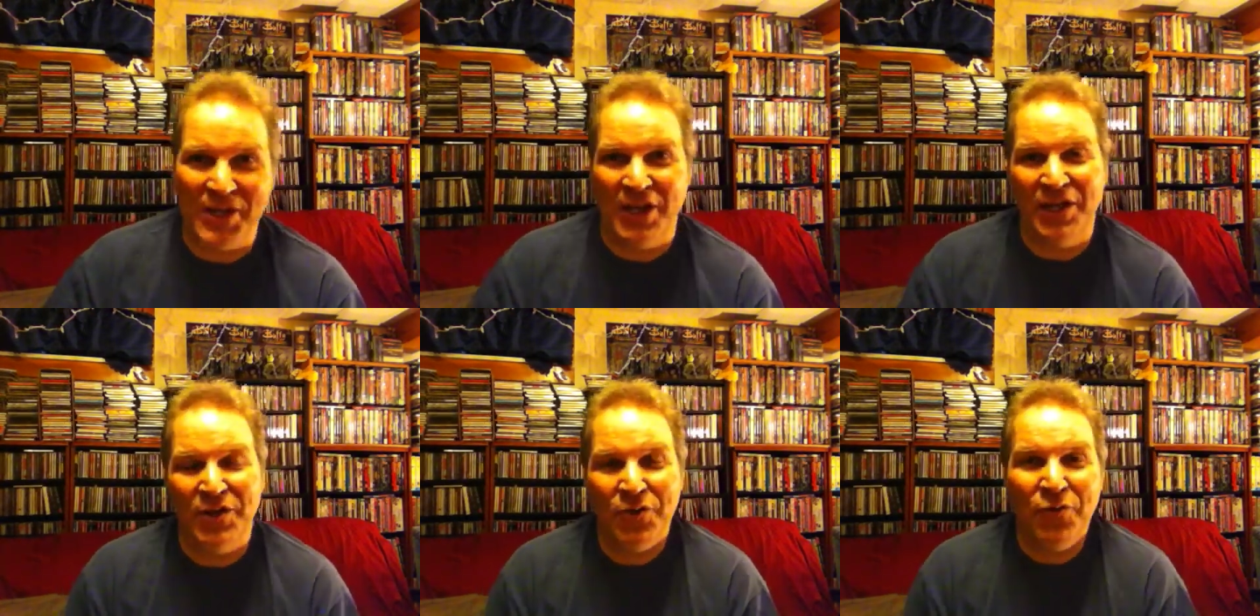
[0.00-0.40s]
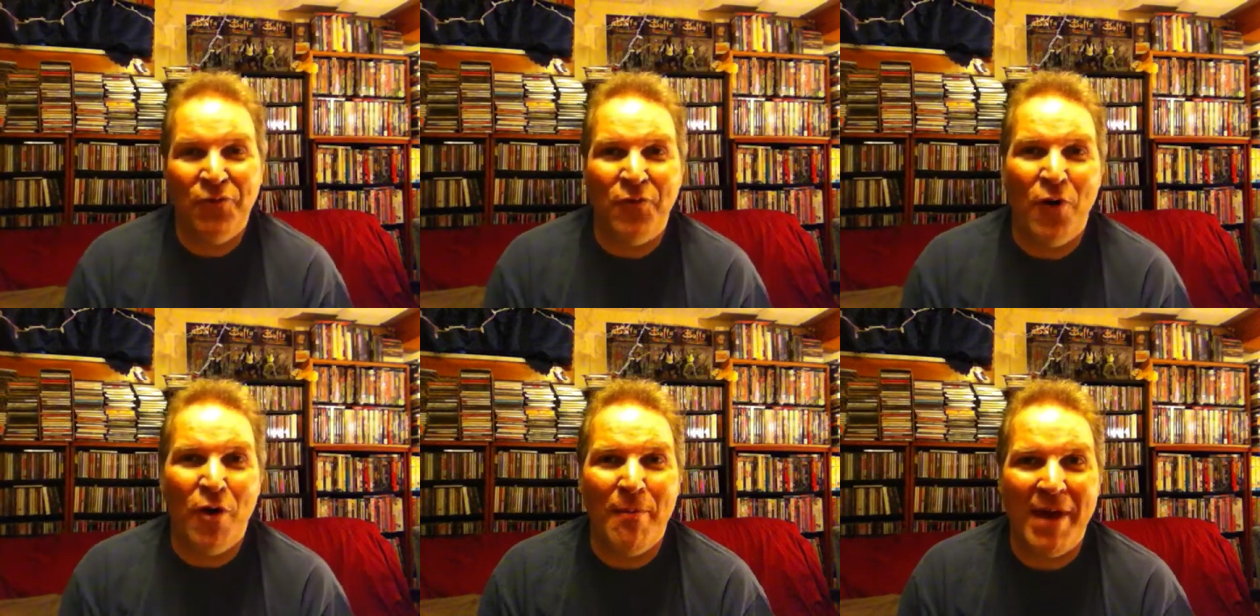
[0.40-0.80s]
in a new
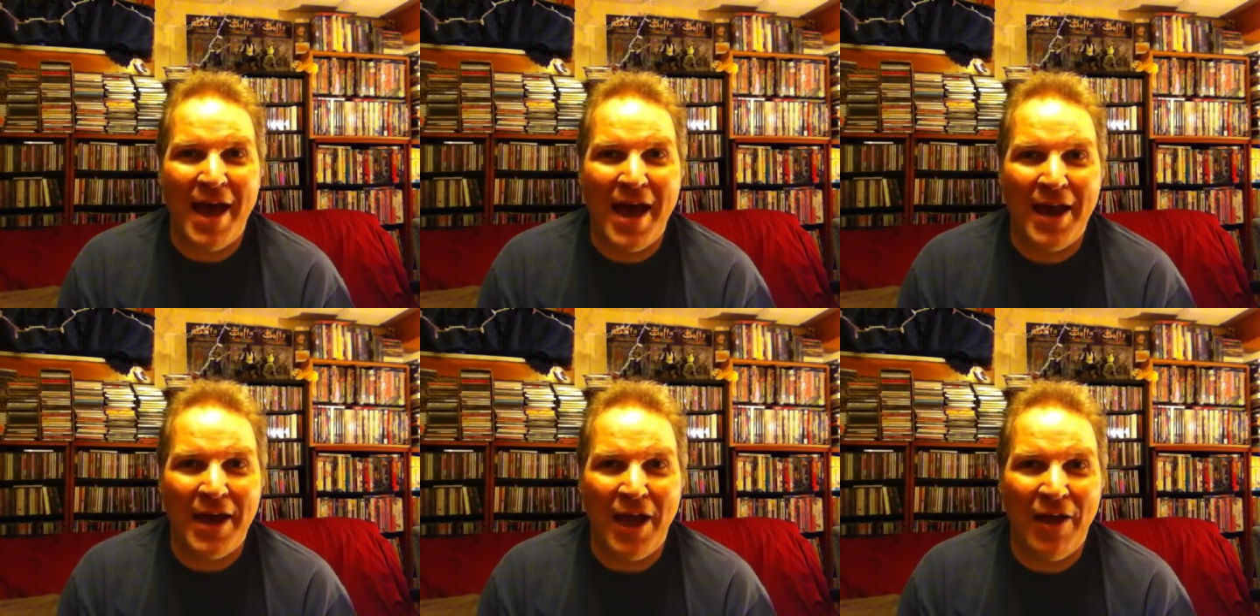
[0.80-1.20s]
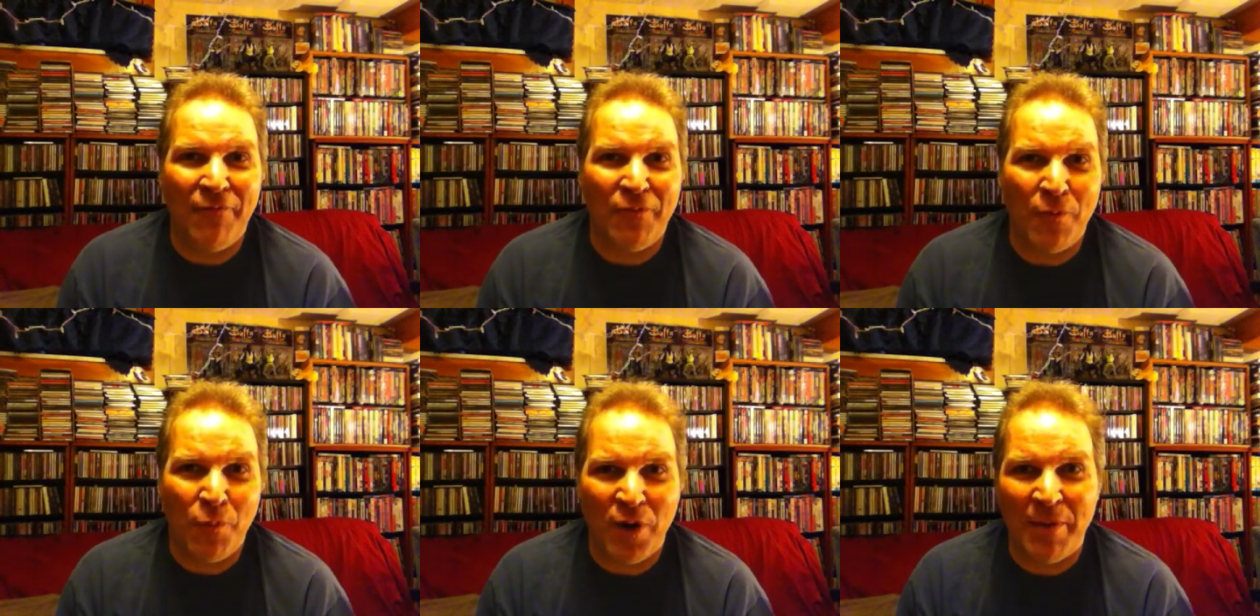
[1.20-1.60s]
format
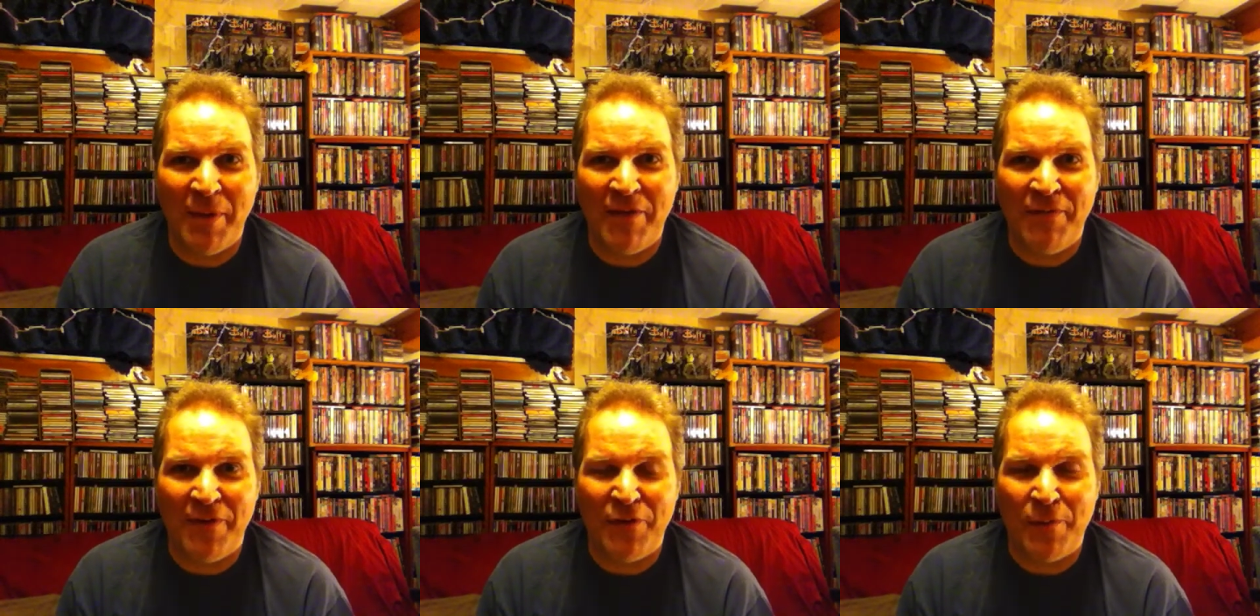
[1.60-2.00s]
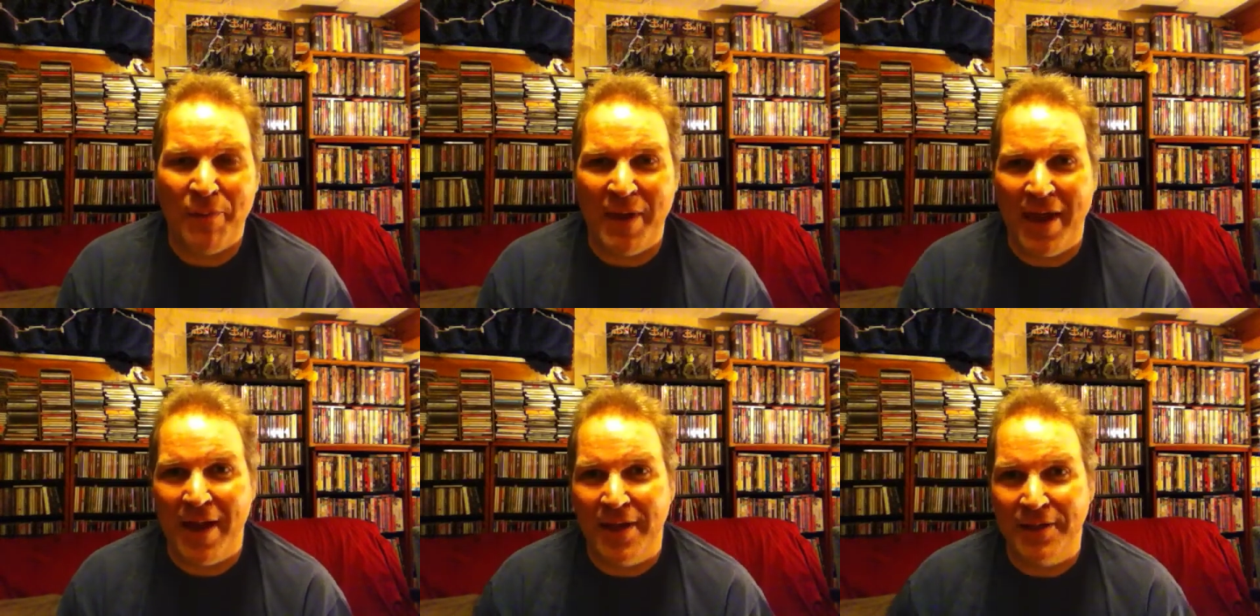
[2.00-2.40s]
from one of my favorite
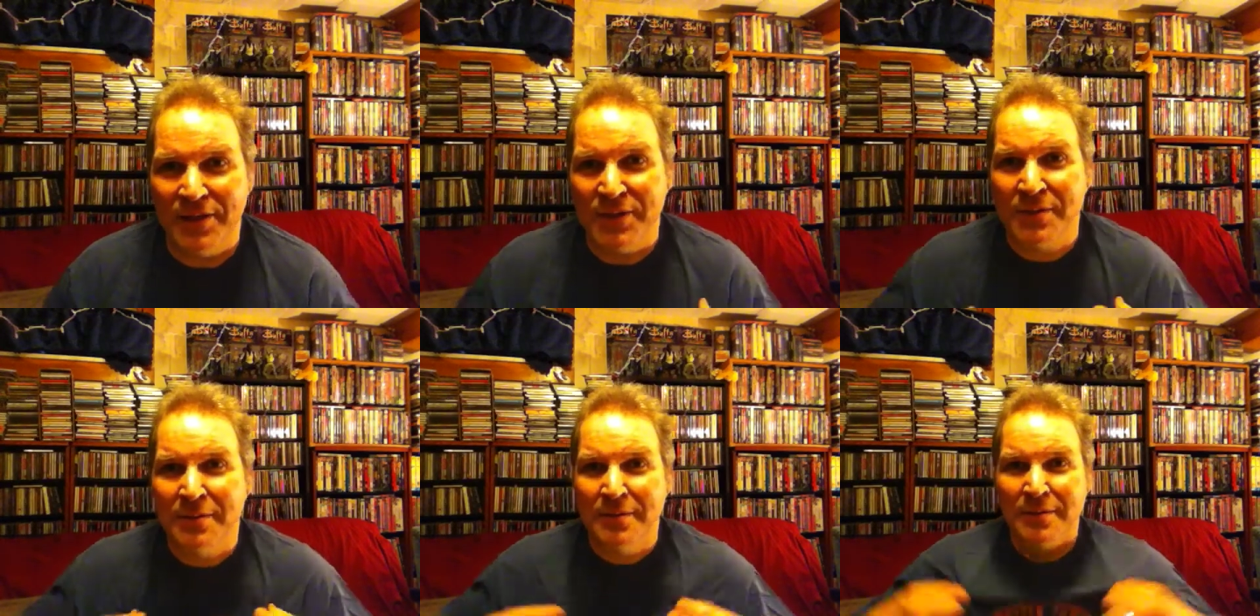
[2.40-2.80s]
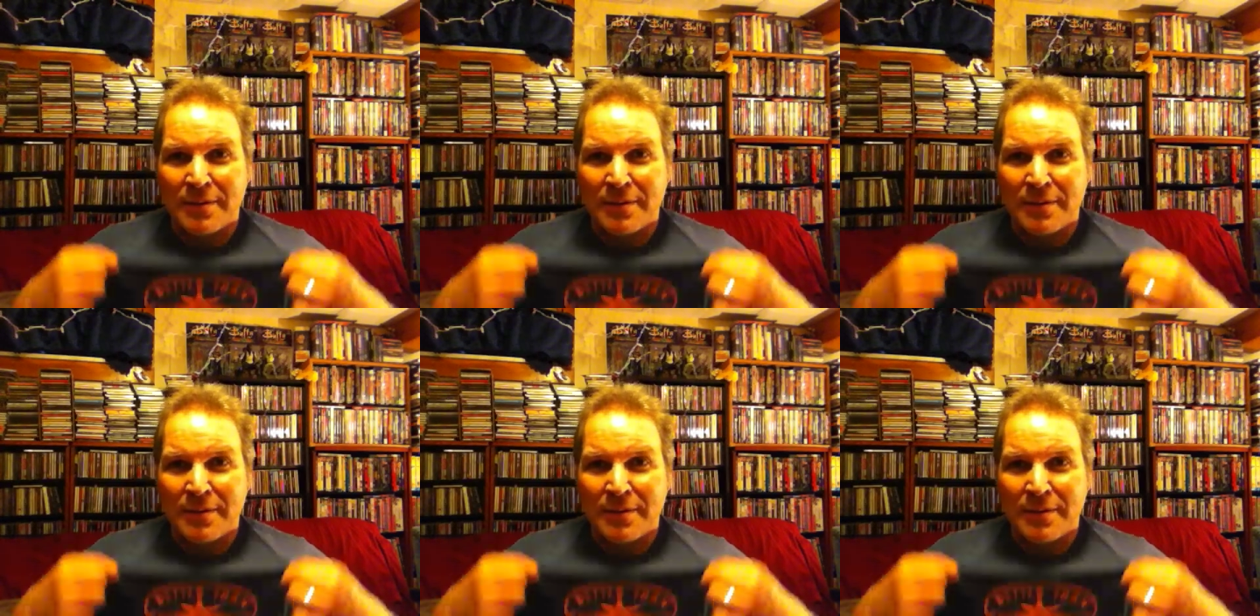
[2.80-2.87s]
bands,